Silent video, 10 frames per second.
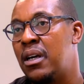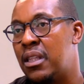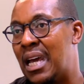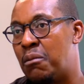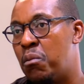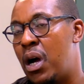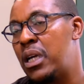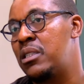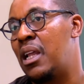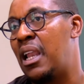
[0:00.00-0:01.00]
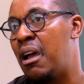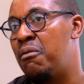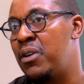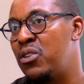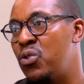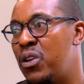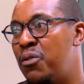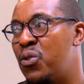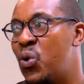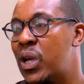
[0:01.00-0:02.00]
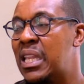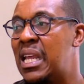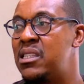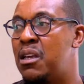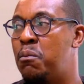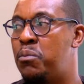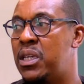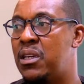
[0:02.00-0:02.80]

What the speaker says: that market alive. And if you look at SAP,